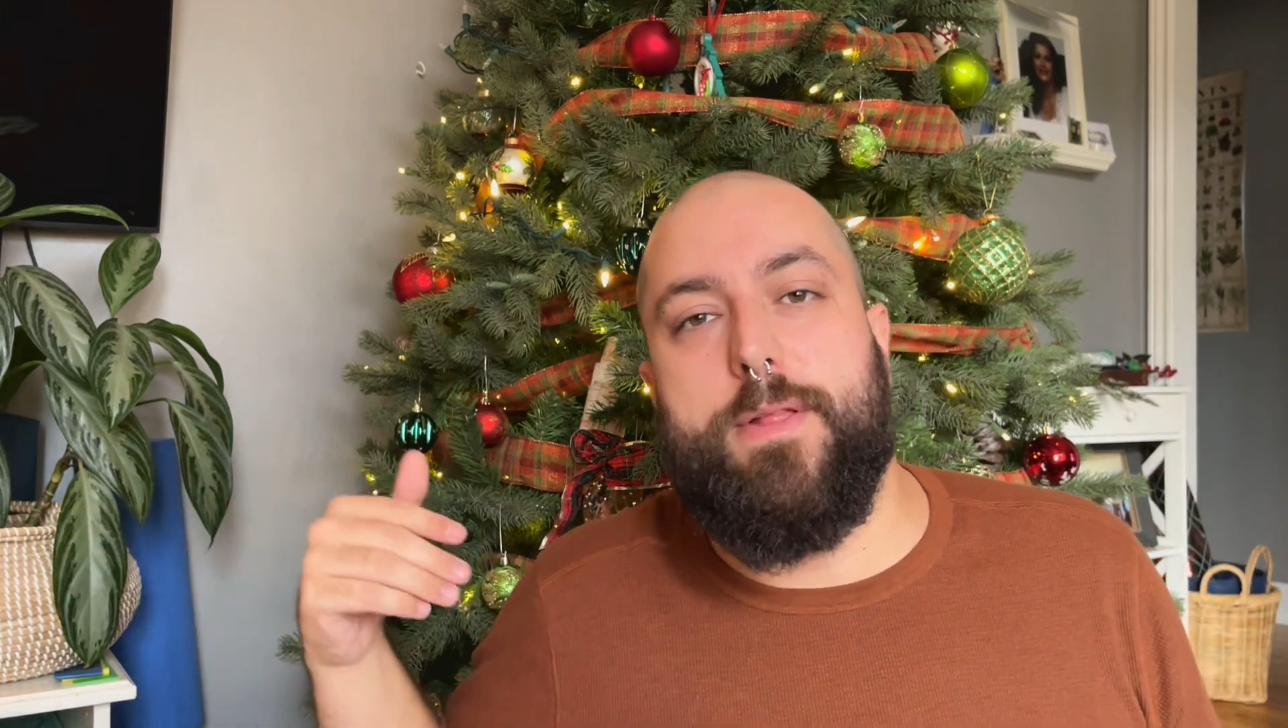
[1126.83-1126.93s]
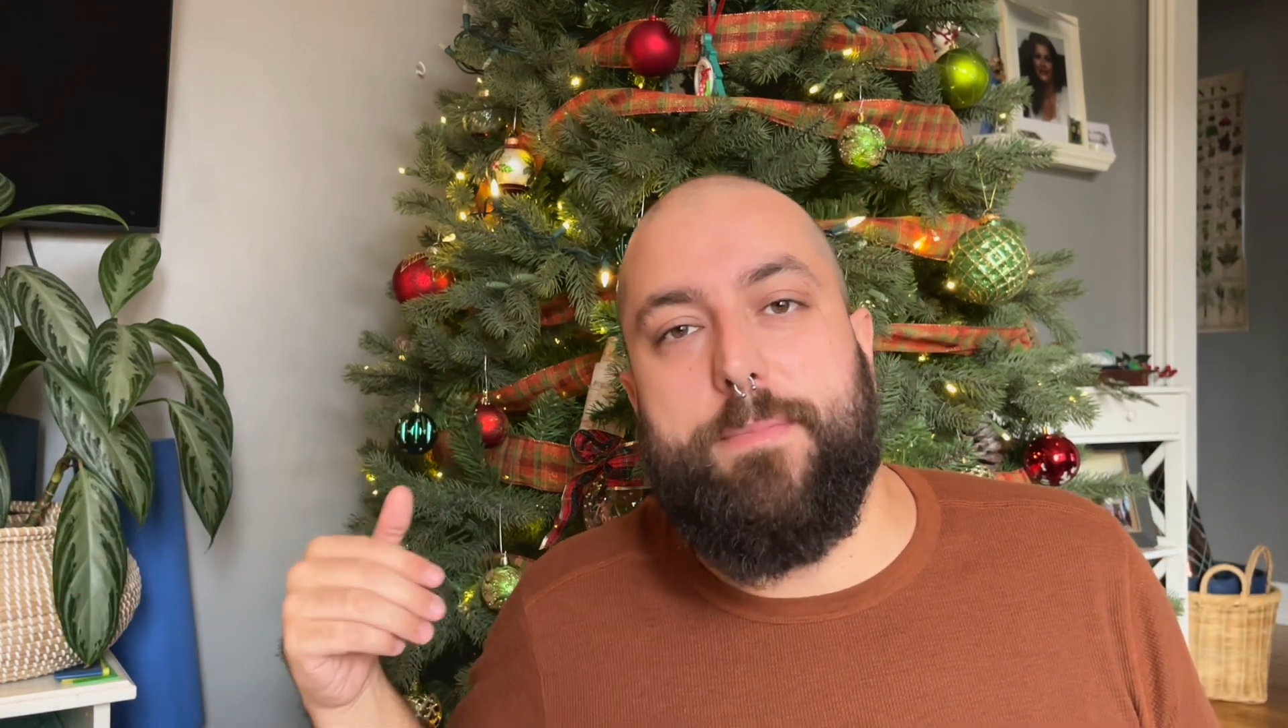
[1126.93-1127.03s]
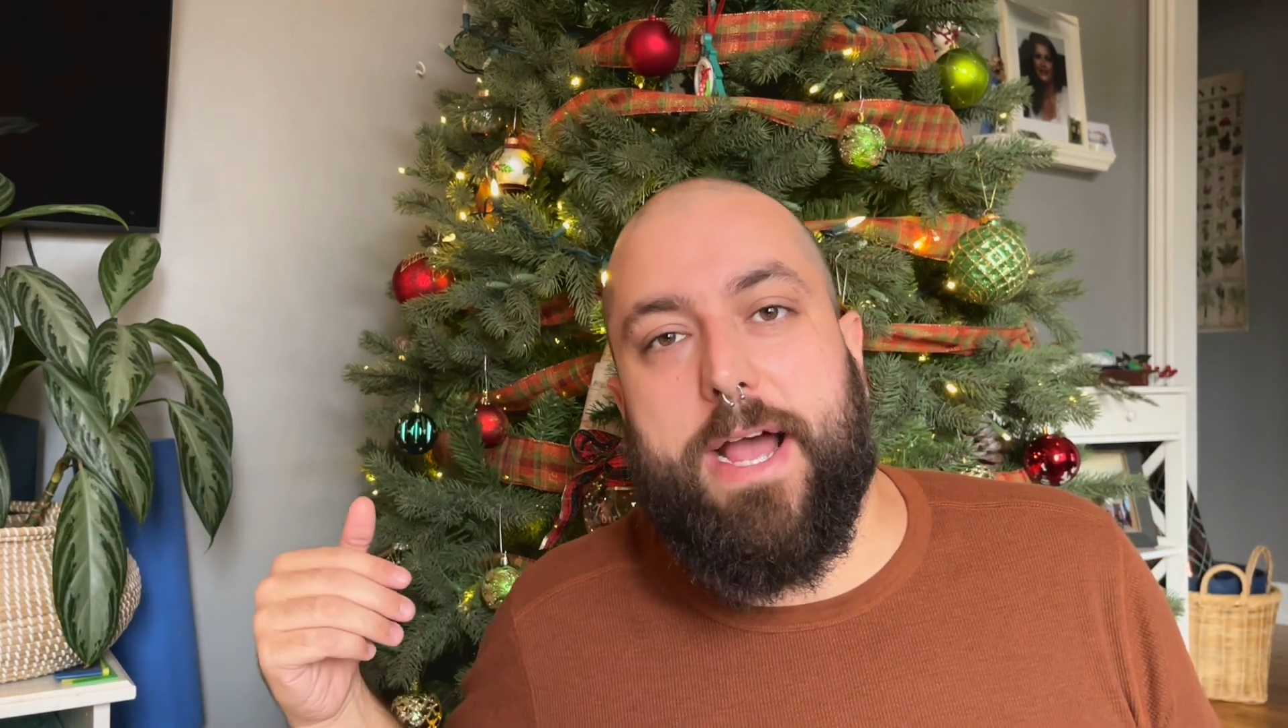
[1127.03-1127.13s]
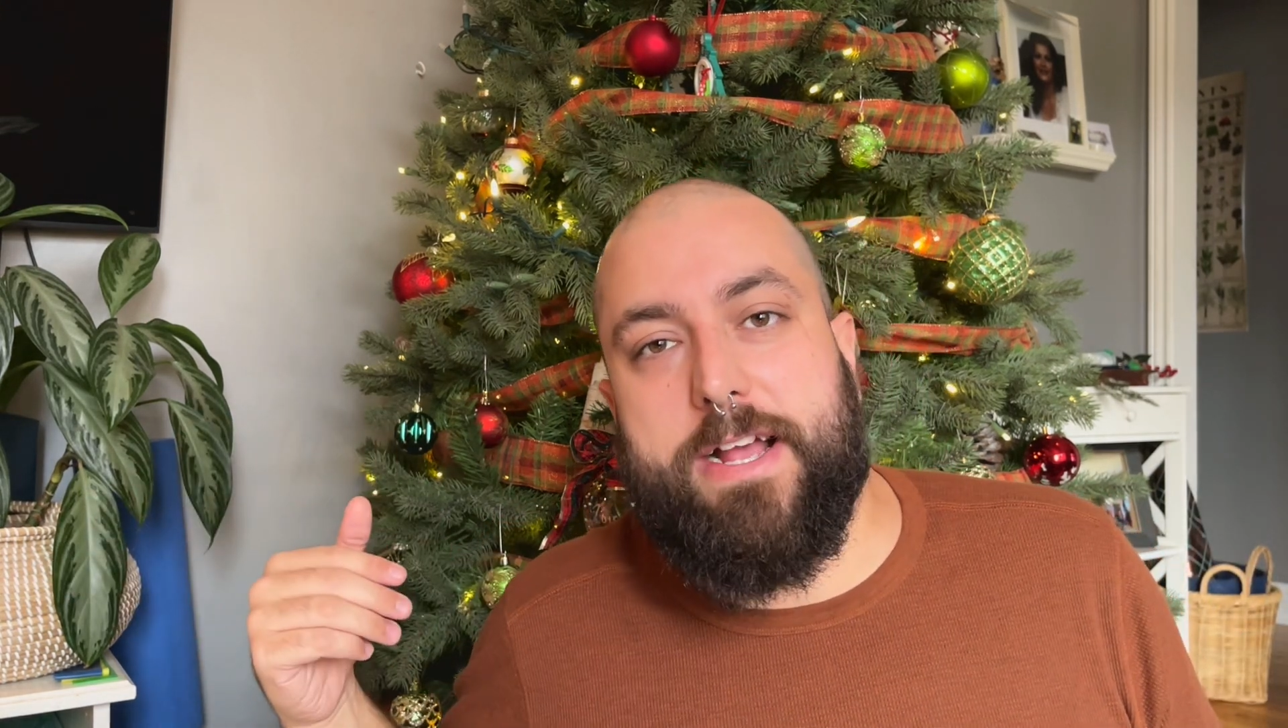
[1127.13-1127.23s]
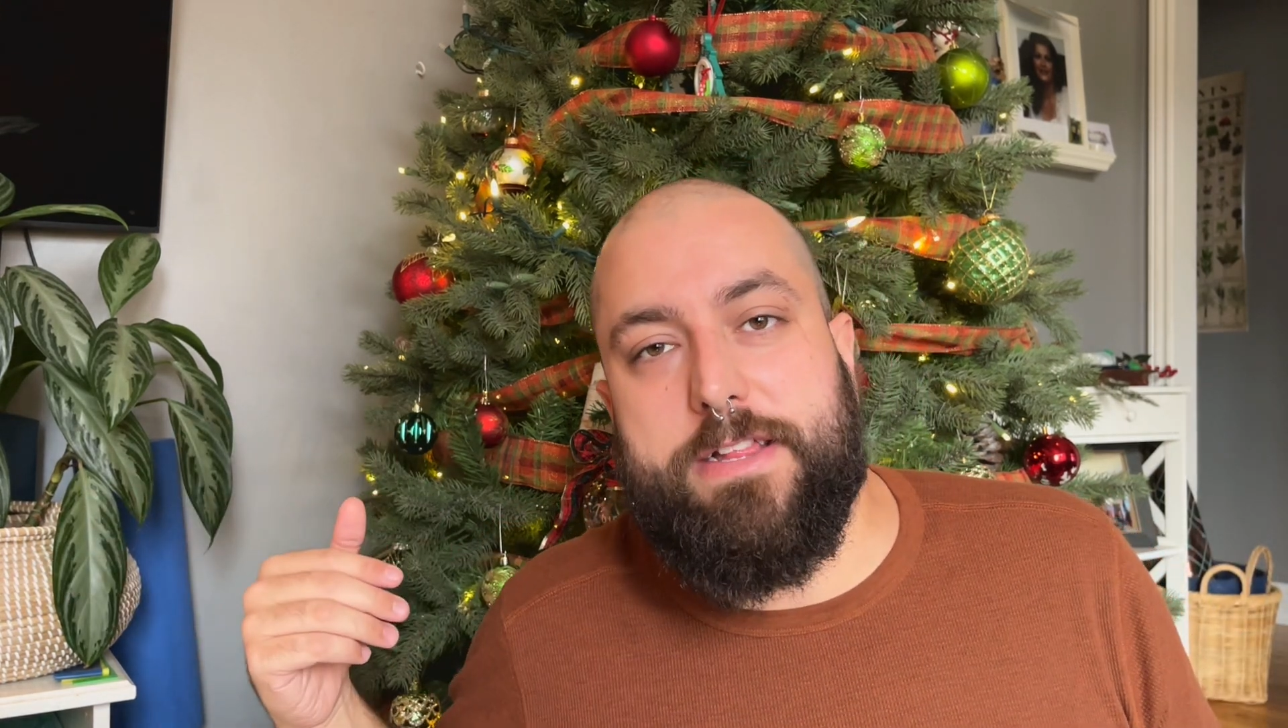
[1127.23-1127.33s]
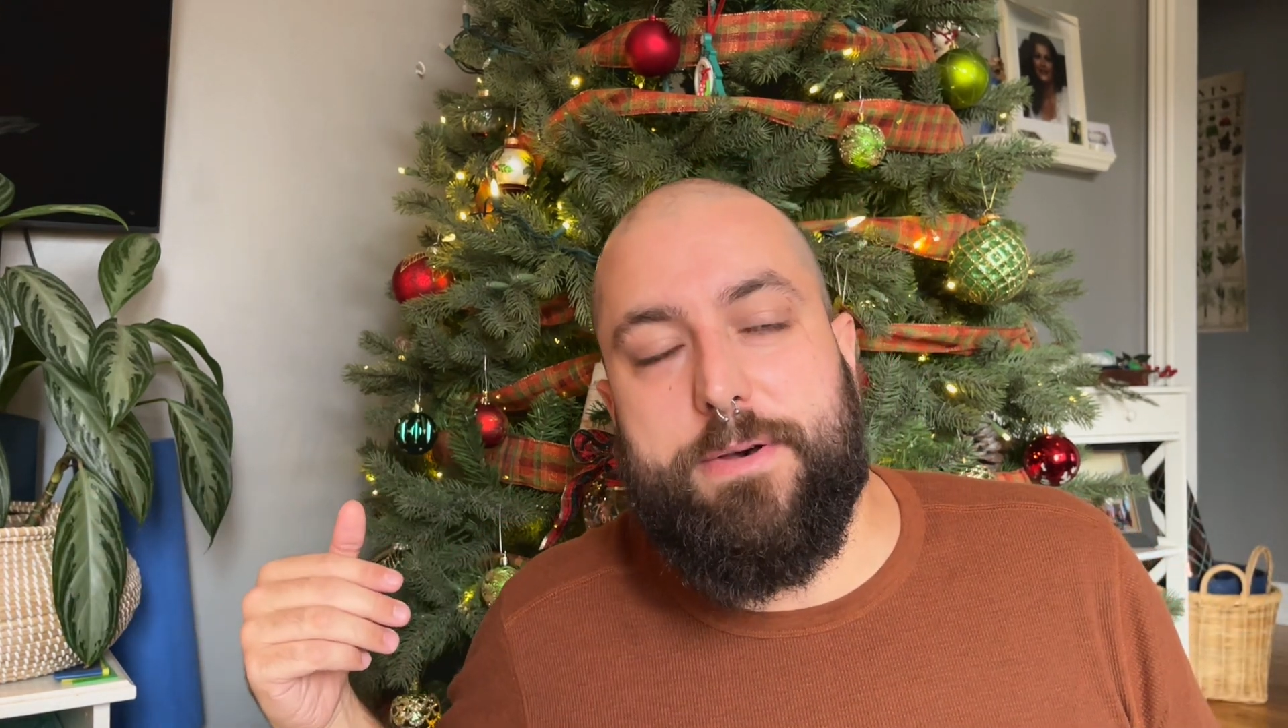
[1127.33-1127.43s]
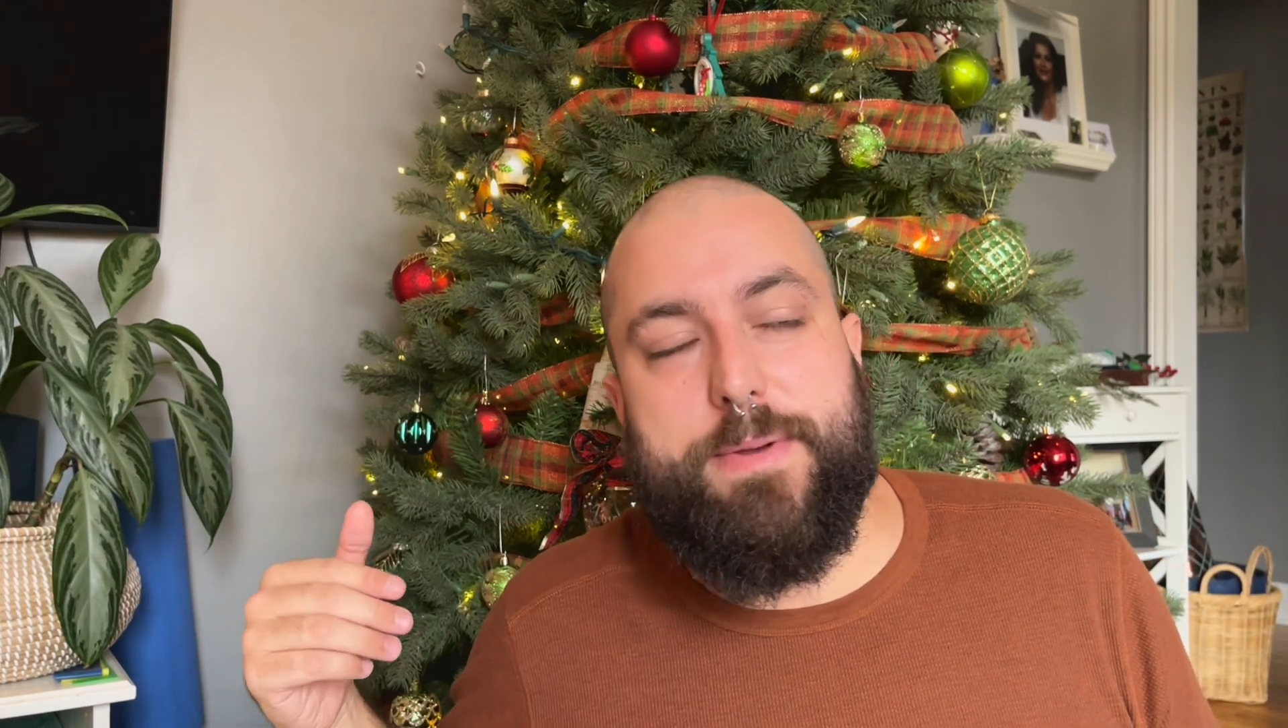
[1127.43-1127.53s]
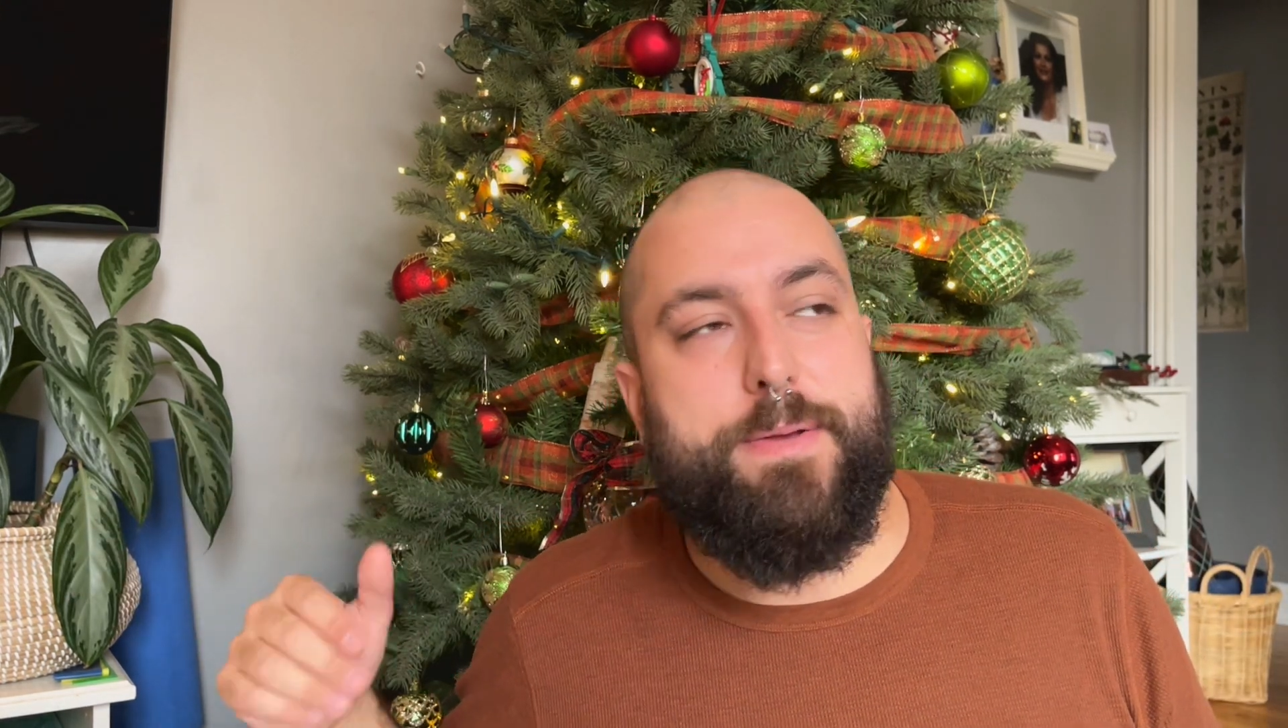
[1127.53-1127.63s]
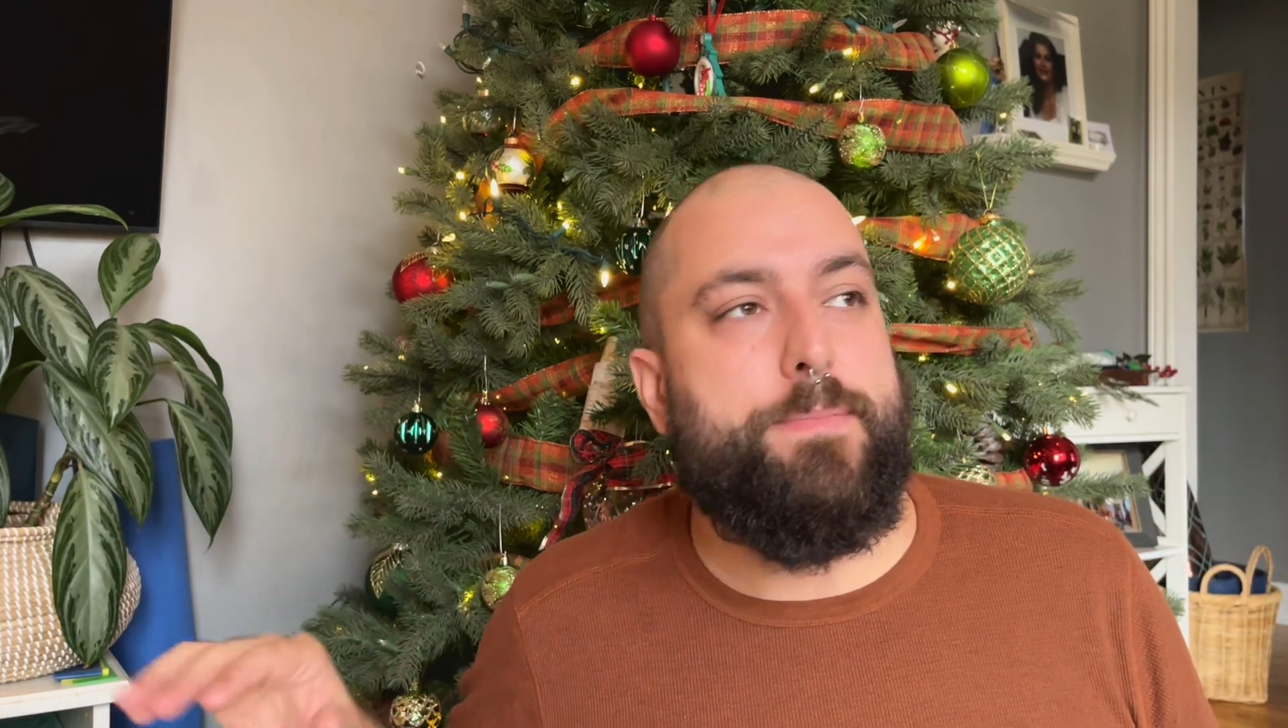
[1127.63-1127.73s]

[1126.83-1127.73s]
it back a little bit.